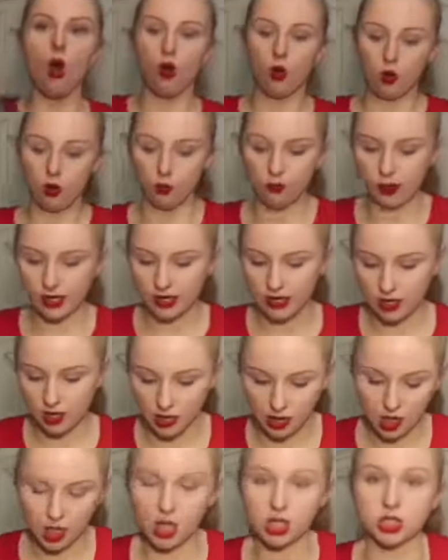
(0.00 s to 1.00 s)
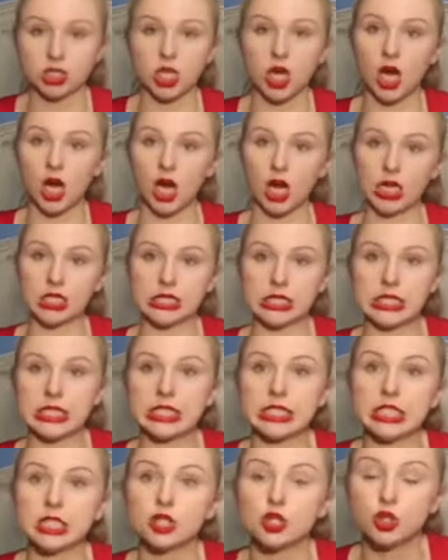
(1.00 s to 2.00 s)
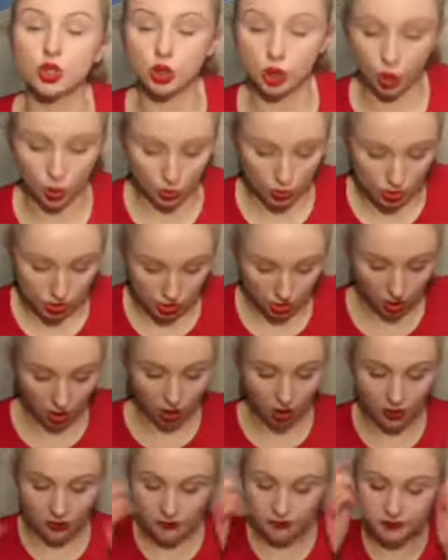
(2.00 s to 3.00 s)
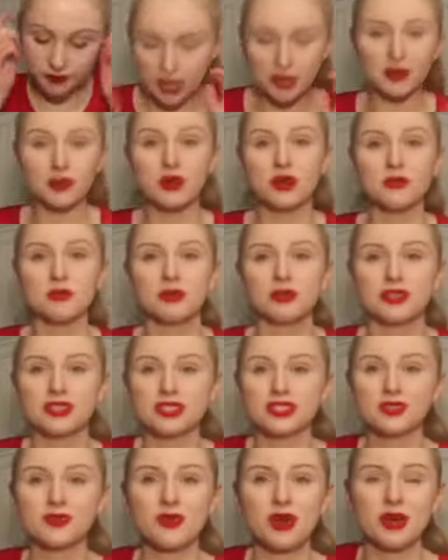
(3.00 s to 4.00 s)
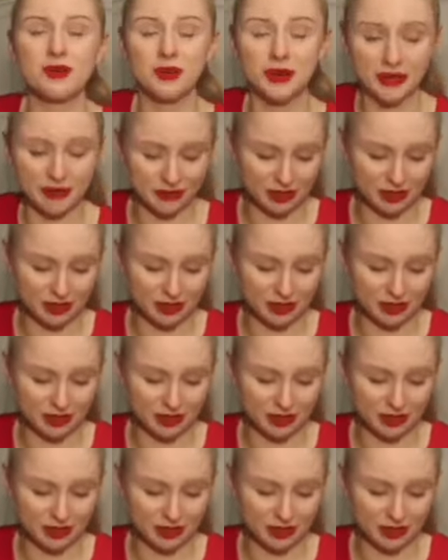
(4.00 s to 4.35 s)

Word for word: Oh my gosh, guys, it is so soft. I don't wanna put this away when